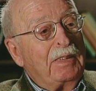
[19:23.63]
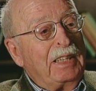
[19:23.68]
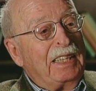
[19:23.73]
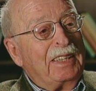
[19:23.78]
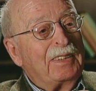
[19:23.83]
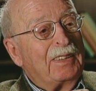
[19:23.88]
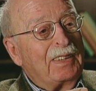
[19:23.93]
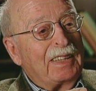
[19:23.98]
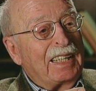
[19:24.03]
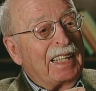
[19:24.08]

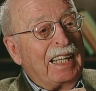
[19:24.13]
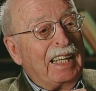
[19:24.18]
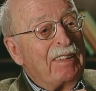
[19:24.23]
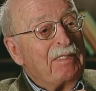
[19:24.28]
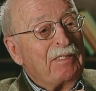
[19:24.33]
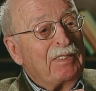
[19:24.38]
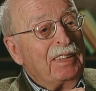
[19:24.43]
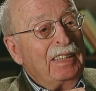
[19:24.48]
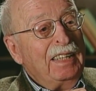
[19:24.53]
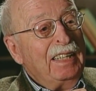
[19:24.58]
we all
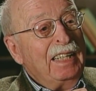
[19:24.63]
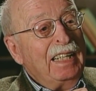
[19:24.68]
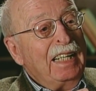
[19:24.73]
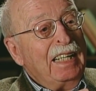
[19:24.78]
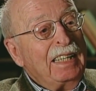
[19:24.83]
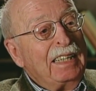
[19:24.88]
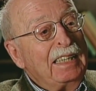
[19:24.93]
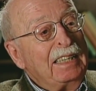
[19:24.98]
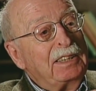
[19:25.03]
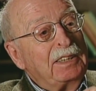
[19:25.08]
have
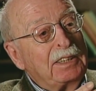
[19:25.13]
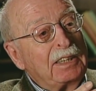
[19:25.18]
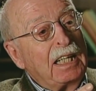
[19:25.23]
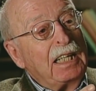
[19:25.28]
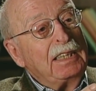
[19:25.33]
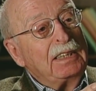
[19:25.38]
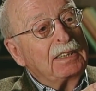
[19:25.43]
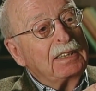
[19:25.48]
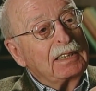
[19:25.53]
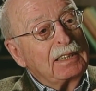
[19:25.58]
these
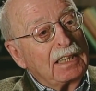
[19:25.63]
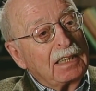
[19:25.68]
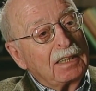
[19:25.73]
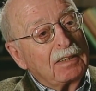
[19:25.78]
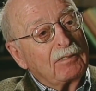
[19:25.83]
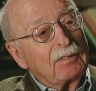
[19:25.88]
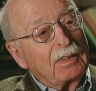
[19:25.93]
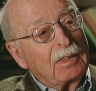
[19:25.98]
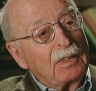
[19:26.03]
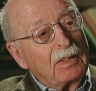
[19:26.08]
changes
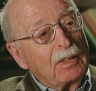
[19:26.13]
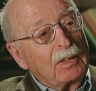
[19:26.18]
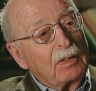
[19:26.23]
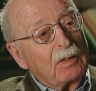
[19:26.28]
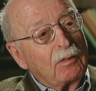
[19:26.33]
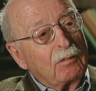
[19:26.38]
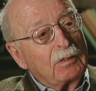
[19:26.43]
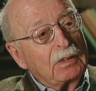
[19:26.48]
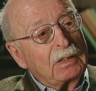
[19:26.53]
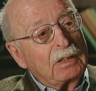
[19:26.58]
that have
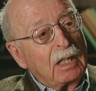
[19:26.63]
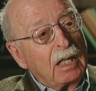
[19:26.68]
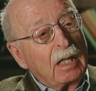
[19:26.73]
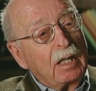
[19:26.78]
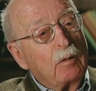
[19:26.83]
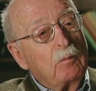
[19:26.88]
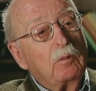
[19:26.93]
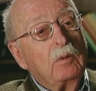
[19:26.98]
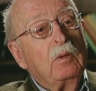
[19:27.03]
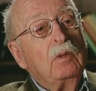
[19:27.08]
occurred over
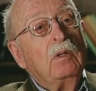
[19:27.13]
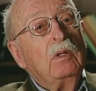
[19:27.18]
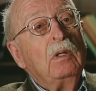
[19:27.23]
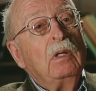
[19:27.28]
time.